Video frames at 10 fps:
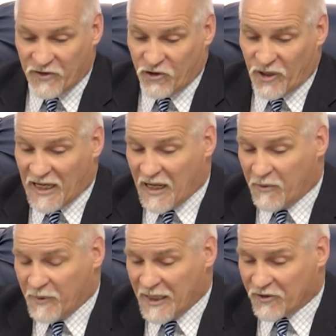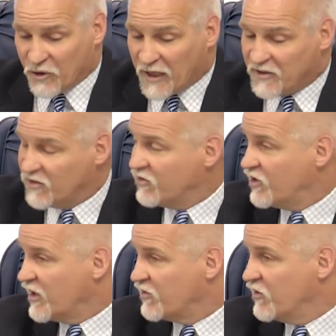This unanimity is not to
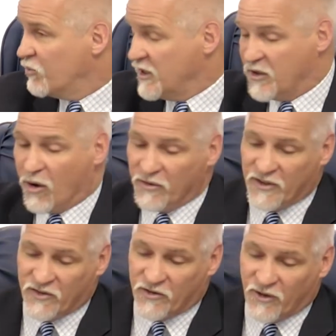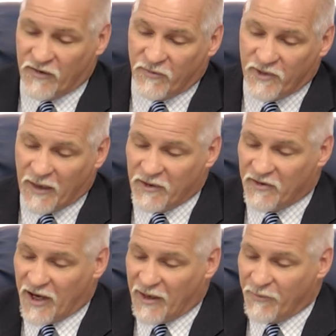suggest that we don't disagree from time to
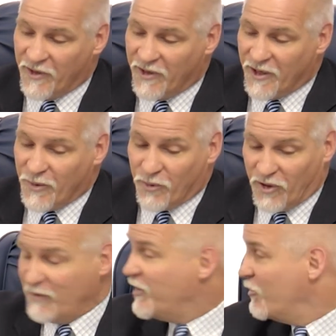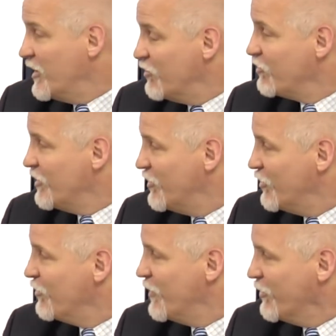time. Believe me, we usually
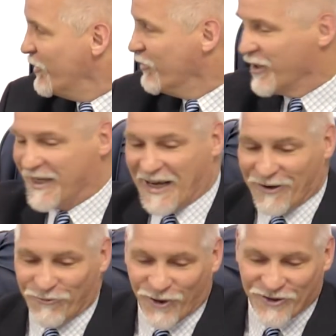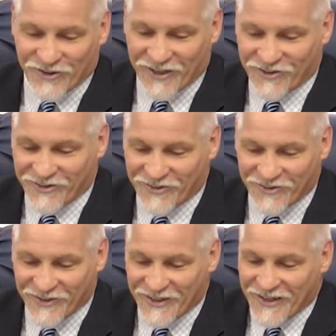do, but we work it out in work sessions.